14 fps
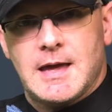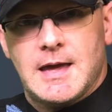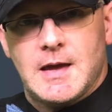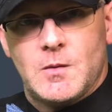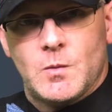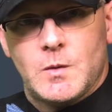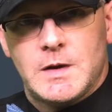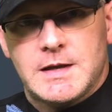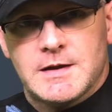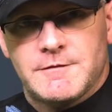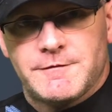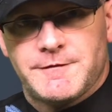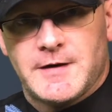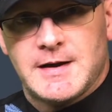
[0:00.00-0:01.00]
and we
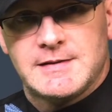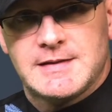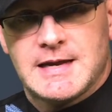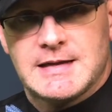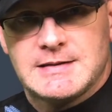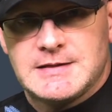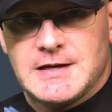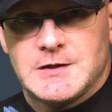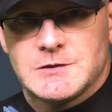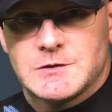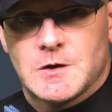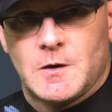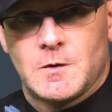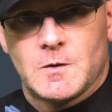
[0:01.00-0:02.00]
can find that day's
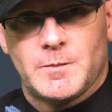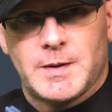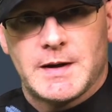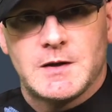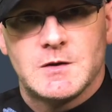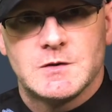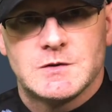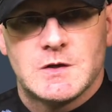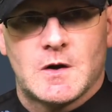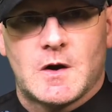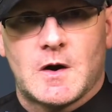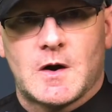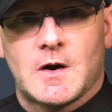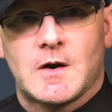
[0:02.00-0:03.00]
total by using
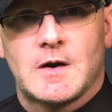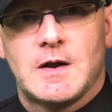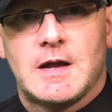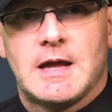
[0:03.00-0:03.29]
our